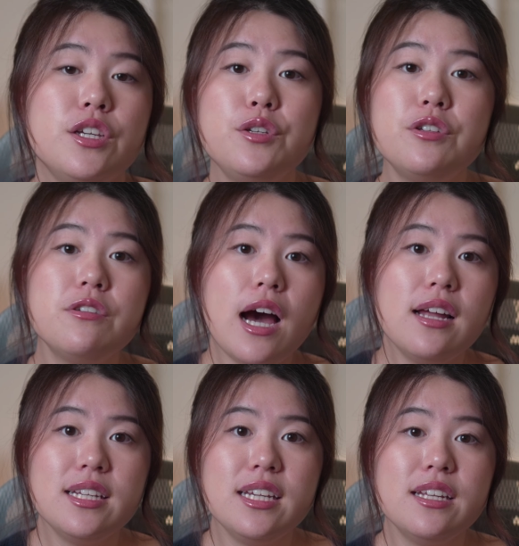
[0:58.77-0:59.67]
You do
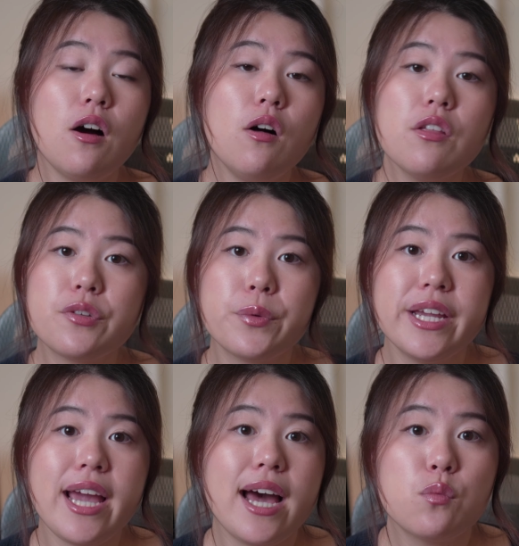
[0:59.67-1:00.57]
not need all
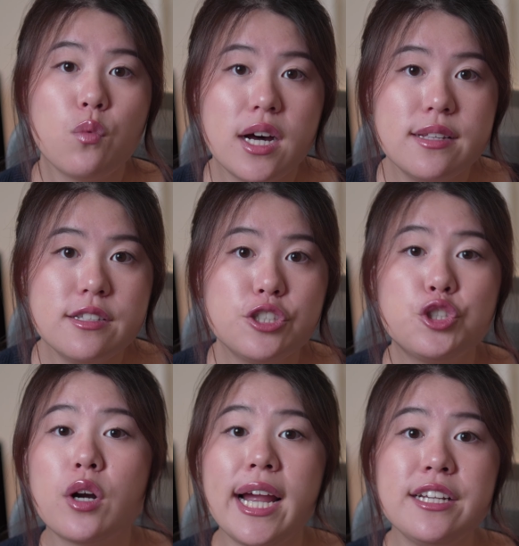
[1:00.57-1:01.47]
three at once.
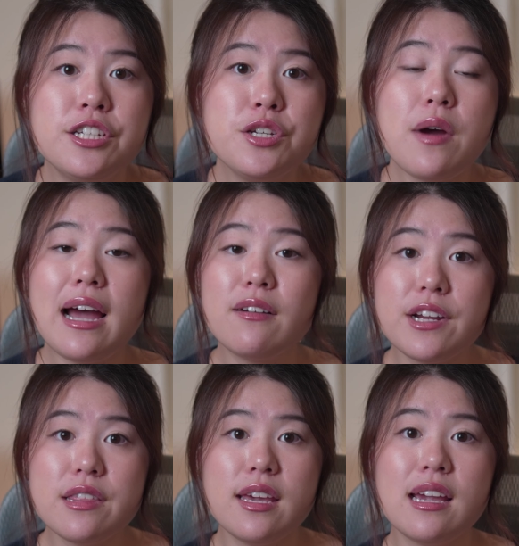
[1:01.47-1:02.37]
Trying to do
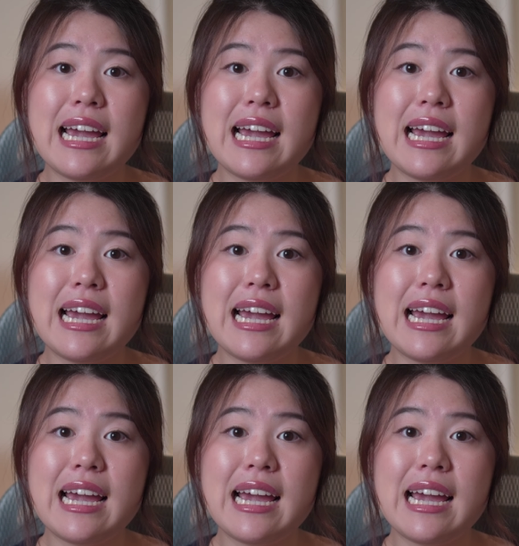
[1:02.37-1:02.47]
everything